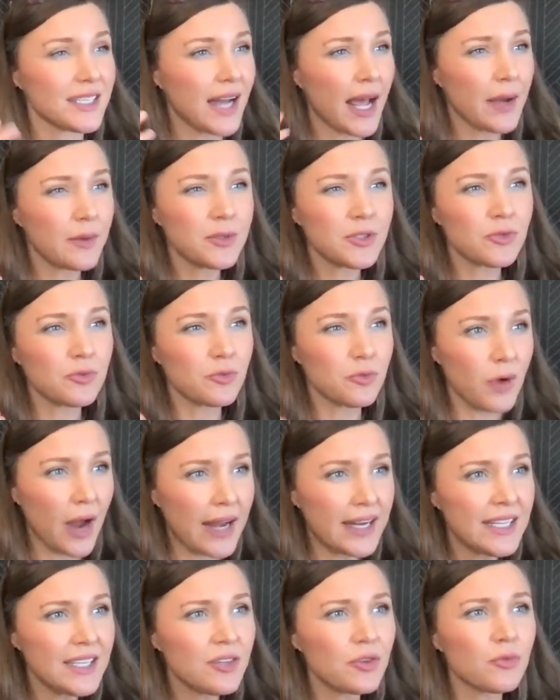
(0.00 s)
And I was
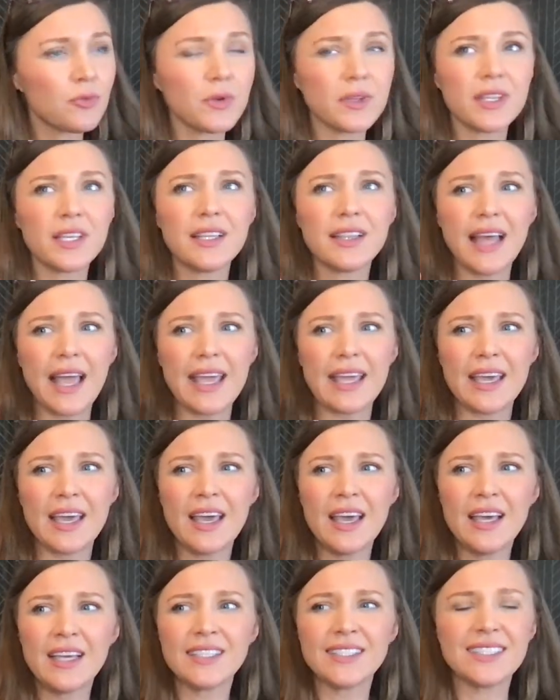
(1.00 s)
ready to really like
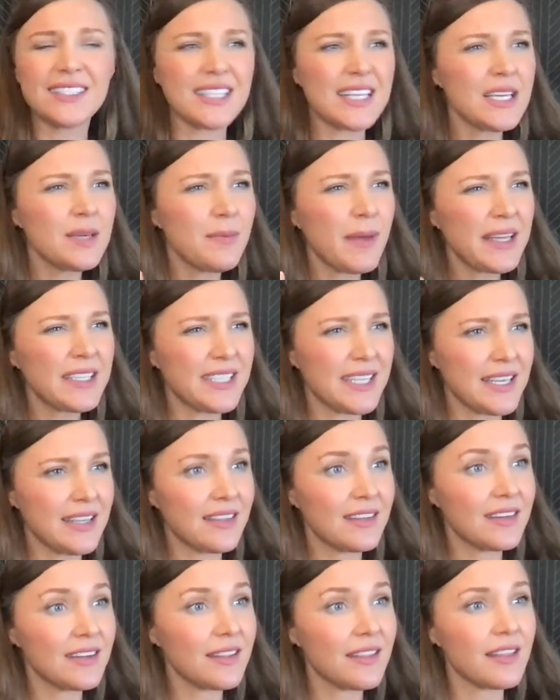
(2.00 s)
sink my
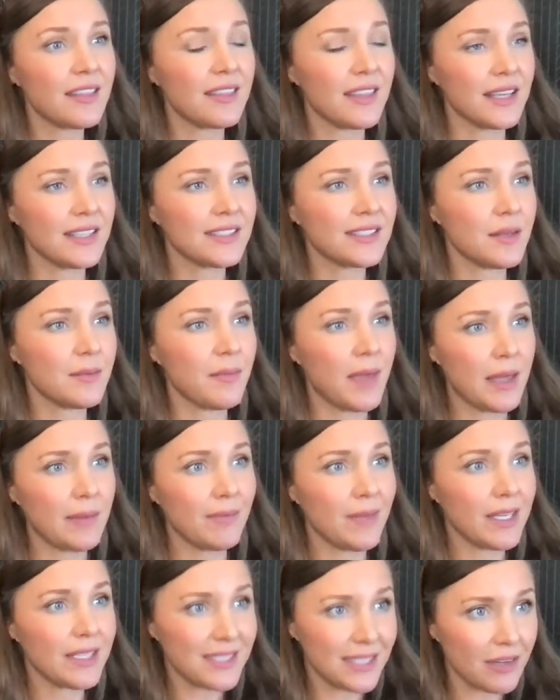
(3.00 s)
teeth into the things that made
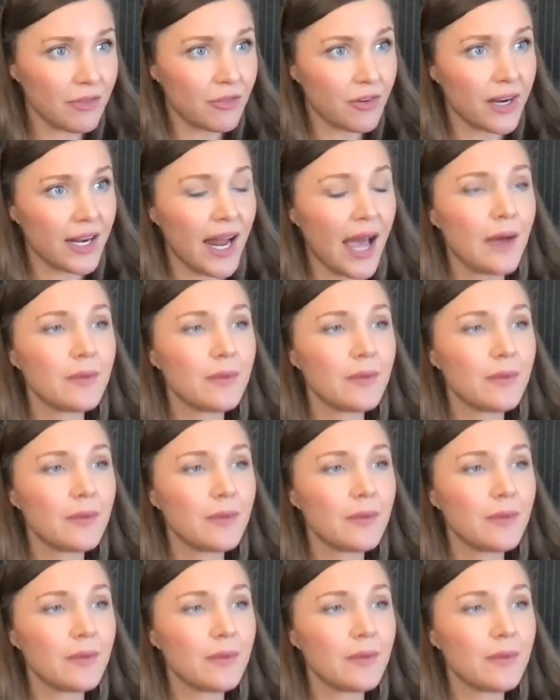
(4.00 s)
me different.